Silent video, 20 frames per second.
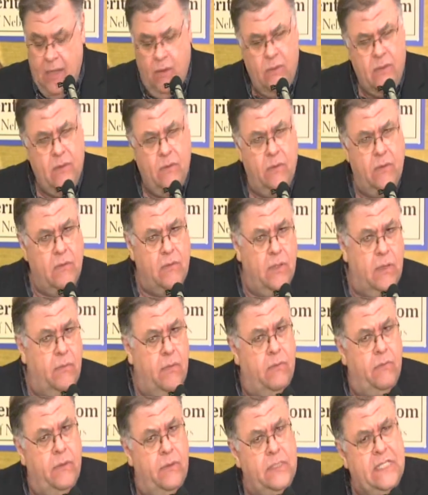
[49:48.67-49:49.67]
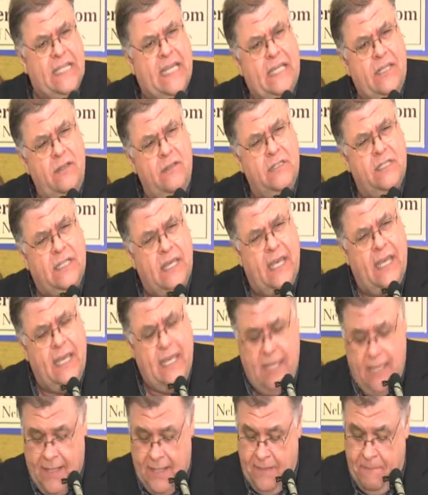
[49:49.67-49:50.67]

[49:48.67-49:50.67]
What's that you say?"